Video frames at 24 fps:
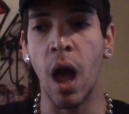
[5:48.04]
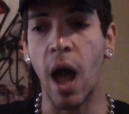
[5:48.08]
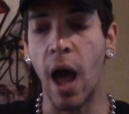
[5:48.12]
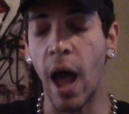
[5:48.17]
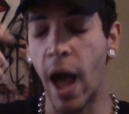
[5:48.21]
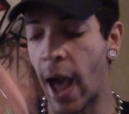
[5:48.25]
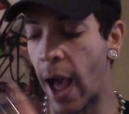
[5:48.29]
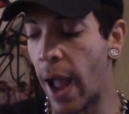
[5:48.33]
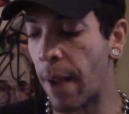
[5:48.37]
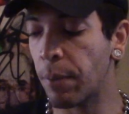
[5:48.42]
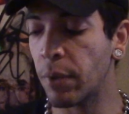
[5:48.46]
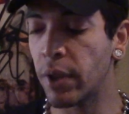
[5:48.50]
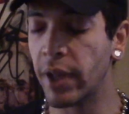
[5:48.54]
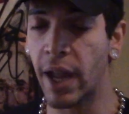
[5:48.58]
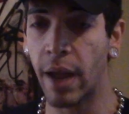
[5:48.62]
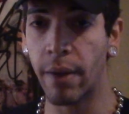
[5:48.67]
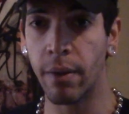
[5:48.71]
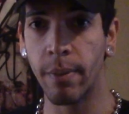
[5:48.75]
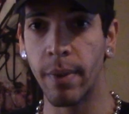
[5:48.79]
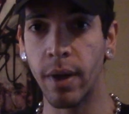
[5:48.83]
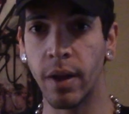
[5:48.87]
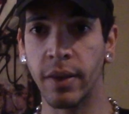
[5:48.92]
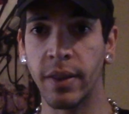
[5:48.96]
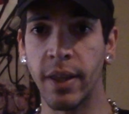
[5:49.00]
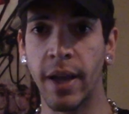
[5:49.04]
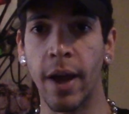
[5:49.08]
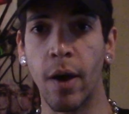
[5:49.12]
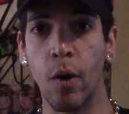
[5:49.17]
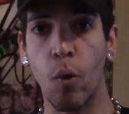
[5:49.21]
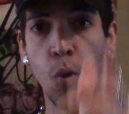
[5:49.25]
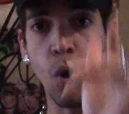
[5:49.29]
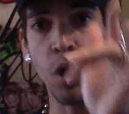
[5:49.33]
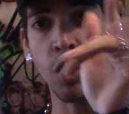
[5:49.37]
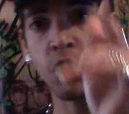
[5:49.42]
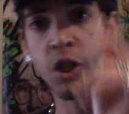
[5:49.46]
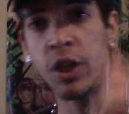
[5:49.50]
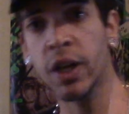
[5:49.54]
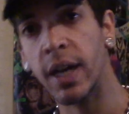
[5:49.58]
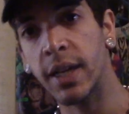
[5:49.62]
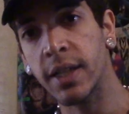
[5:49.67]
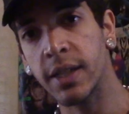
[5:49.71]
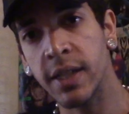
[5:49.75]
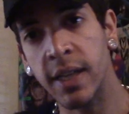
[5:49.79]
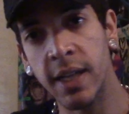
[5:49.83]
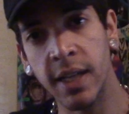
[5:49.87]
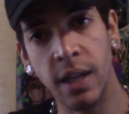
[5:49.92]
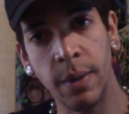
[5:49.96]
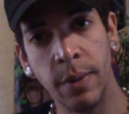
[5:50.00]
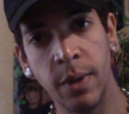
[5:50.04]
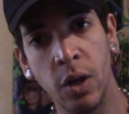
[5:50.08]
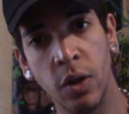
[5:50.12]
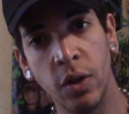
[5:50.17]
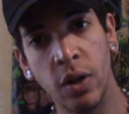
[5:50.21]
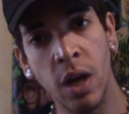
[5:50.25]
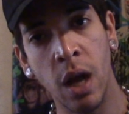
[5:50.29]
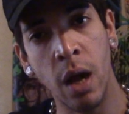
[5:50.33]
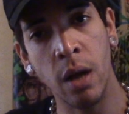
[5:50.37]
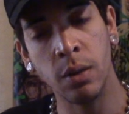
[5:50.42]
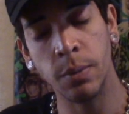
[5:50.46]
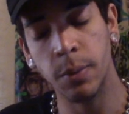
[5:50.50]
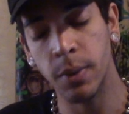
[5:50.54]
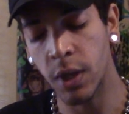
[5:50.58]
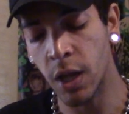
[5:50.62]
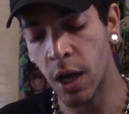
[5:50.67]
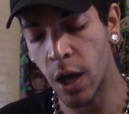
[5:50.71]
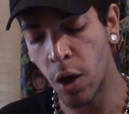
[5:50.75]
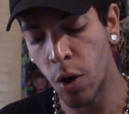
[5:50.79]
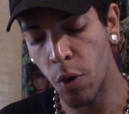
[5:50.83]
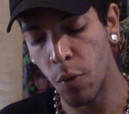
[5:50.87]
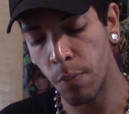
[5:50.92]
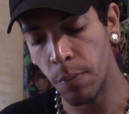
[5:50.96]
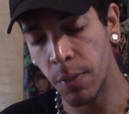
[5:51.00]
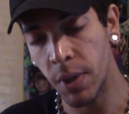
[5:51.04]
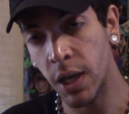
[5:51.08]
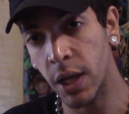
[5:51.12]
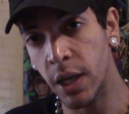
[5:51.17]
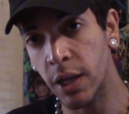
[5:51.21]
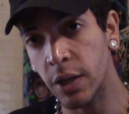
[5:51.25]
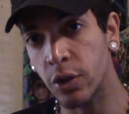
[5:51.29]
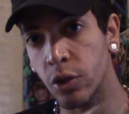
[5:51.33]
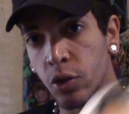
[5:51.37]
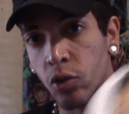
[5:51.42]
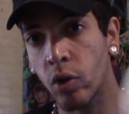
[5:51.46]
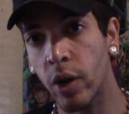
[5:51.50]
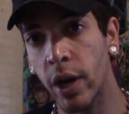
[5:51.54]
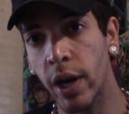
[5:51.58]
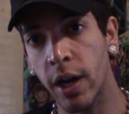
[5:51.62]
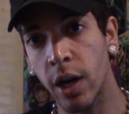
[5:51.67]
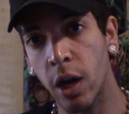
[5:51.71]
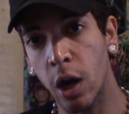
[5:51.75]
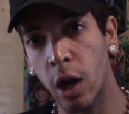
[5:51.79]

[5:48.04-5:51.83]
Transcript: I'm really happy about that. What did you guys think? Let me know in the comments below. Me and Drake